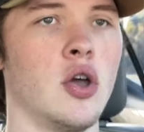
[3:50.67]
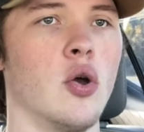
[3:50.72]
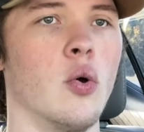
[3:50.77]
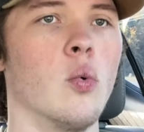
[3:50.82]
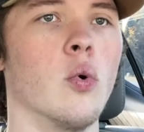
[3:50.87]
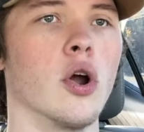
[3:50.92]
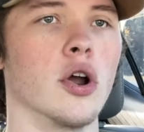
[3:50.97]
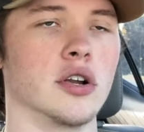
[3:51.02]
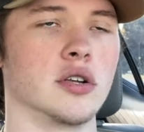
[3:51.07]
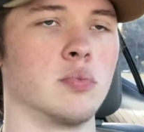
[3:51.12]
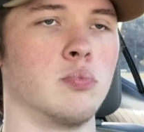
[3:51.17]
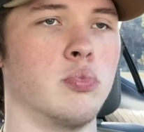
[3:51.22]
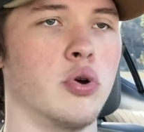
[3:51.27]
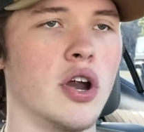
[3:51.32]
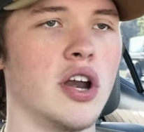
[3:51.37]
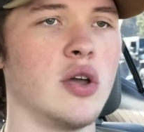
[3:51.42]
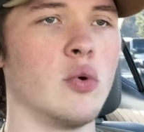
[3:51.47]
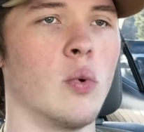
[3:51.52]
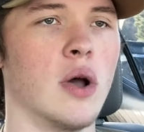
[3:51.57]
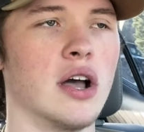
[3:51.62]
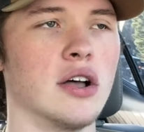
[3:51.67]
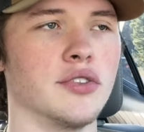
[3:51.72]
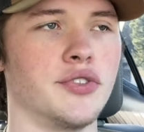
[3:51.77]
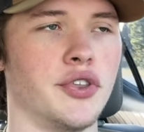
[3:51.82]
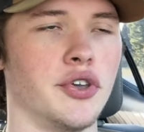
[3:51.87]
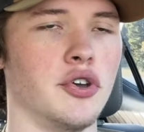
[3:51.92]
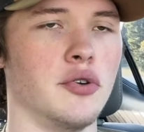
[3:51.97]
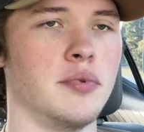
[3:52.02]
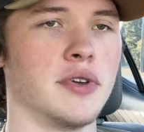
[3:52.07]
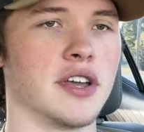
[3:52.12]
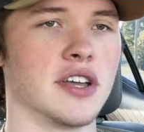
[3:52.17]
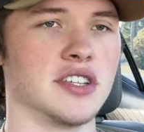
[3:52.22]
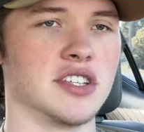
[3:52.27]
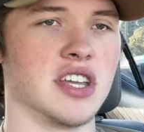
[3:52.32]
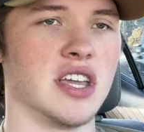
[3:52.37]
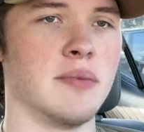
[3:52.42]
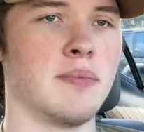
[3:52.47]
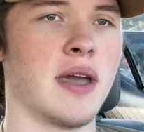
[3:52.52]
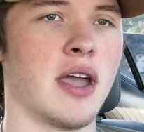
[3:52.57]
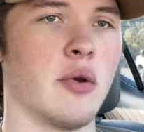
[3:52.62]
worked pretty well too because
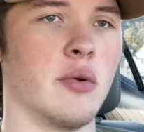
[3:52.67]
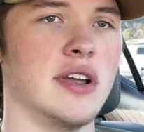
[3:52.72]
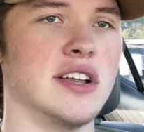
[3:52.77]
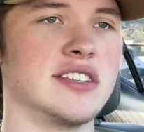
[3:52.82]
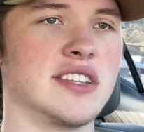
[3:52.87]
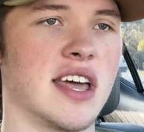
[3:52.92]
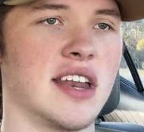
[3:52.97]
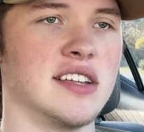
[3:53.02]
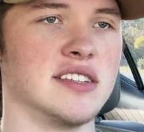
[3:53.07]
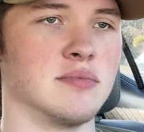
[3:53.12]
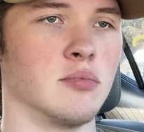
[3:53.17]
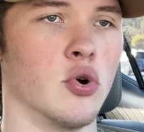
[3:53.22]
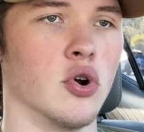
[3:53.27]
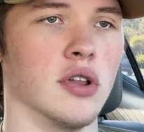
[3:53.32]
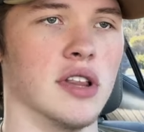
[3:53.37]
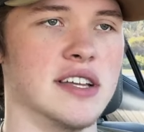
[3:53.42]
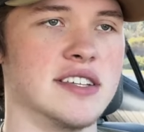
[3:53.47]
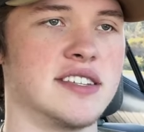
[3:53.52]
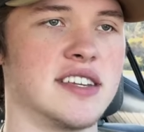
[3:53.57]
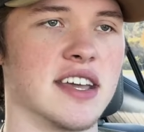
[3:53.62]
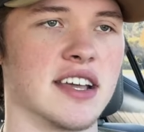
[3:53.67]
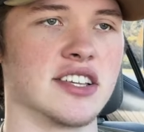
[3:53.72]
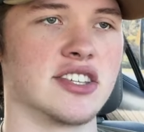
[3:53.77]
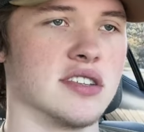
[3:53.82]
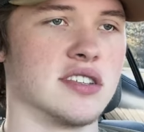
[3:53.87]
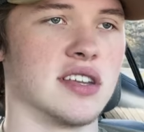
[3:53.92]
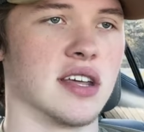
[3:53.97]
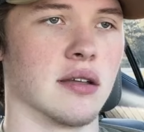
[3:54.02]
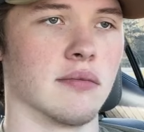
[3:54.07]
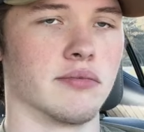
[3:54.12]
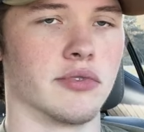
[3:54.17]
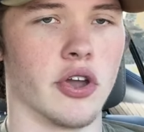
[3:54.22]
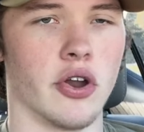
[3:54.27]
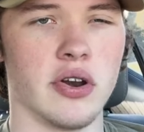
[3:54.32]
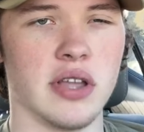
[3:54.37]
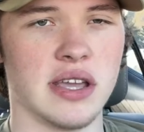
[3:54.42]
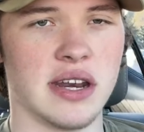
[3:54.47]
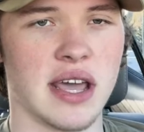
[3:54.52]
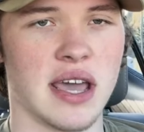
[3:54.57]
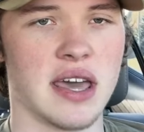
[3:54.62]
eBay reads that as more listings, listing
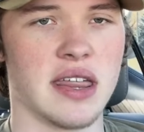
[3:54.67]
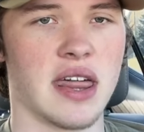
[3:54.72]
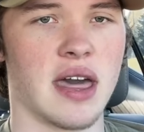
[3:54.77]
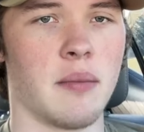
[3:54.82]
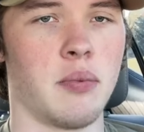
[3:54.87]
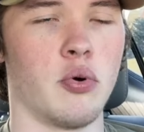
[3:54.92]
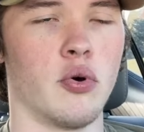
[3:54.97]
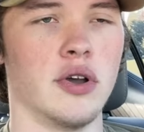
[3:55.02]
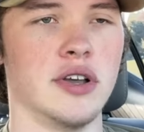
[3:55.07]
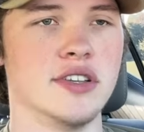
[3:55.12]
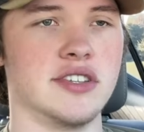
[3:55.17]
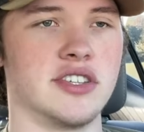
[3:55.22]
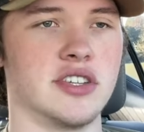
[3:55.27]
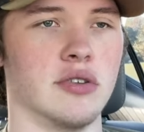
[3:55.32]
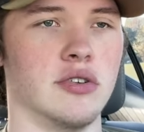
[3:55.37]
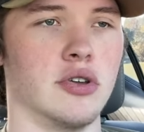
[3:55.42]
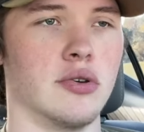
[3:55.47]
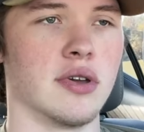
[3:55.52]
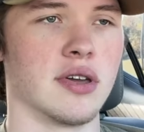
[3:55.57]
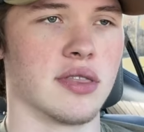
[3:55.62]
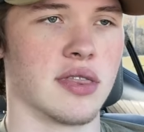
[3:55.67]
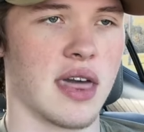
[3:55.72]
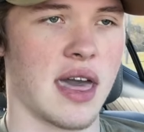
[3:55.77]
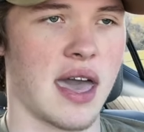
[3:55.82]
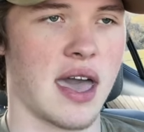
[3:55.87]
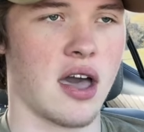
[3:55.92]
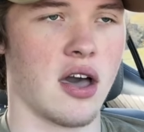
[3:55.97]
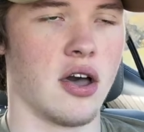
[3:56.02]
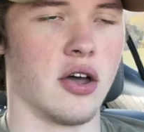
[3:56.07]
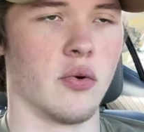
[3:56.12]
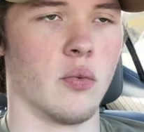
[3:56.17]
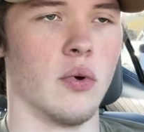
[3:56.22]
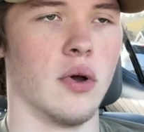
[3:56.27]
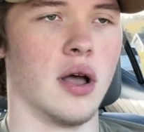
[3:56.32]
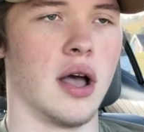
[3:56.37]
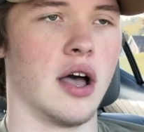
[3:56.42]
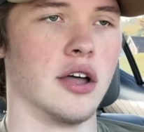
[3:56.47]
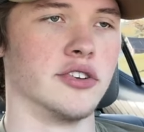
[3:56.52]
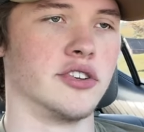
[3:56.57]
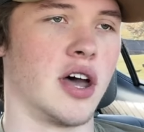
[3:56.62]
30 a day at that point. So doing that
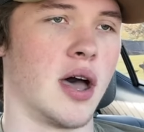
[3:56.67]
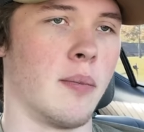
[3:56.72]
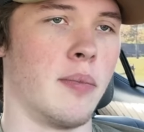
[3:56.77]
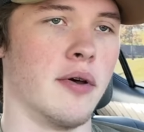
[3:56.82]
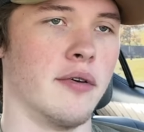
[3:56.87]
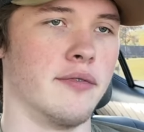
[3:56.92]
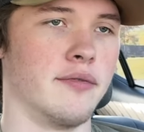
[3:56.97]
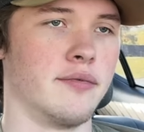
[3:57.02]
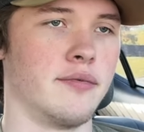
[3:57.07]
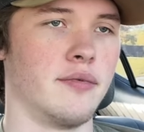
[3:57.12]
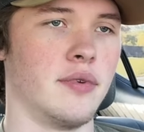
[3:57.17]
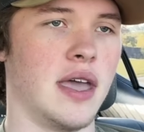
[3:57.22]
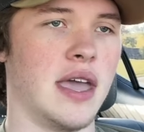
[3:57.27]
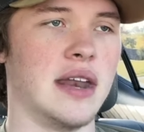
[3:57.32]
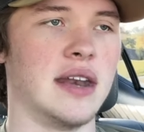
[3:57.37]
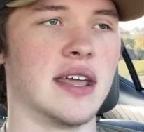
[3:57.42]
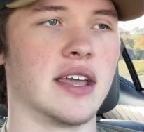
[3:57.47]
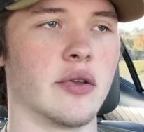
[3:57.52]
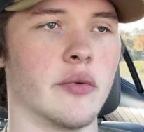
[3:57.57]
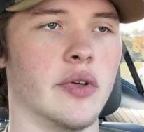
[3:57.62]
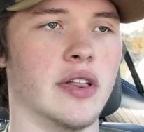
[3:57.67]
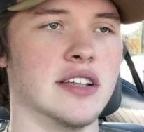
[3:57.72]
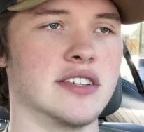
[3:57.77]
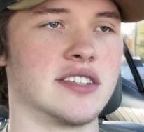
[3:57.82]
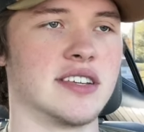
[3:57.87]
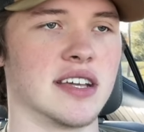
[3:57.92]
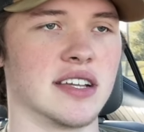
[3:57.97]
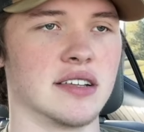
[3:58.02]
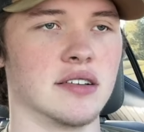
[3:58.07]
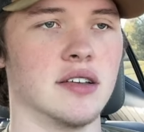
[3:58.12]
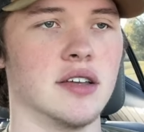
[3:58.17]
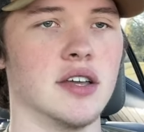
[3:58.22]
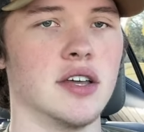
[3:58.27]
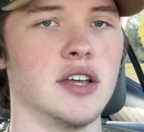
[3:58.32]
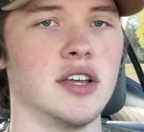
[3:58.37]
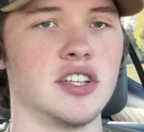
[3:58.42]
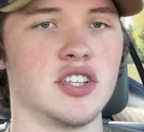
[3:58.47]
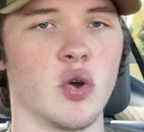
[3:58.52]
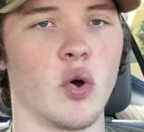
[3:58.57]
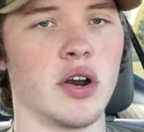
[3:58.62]
on top of ending and
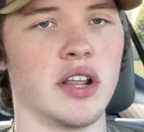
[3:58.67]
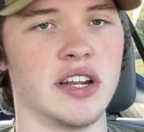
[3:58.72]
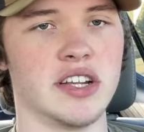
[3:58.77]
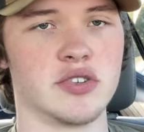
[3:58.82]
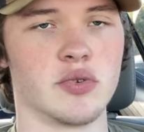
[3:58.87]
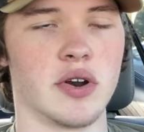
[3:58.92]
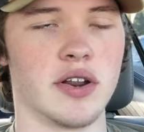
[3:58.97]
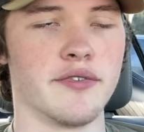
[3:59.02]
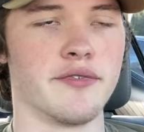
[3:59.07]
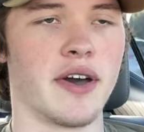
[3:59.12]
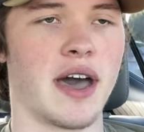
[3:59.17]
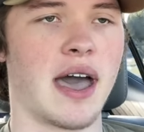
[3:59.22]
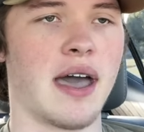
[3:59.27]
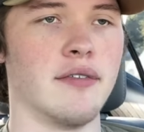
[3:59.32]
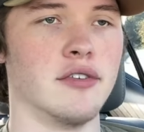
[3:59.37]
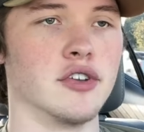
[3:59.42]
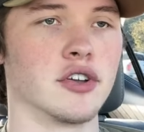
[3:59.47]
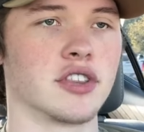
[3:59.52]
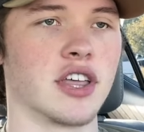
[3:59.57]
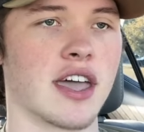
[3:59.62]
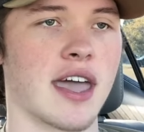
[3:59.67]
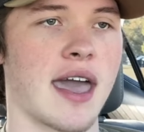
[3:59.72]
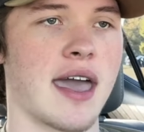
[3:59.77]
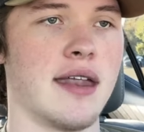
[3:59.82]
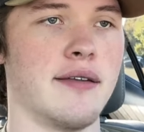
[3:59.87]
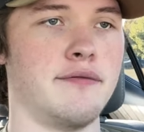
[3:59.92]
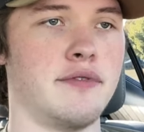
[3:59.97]
relisting 20 to 25, it looked like I had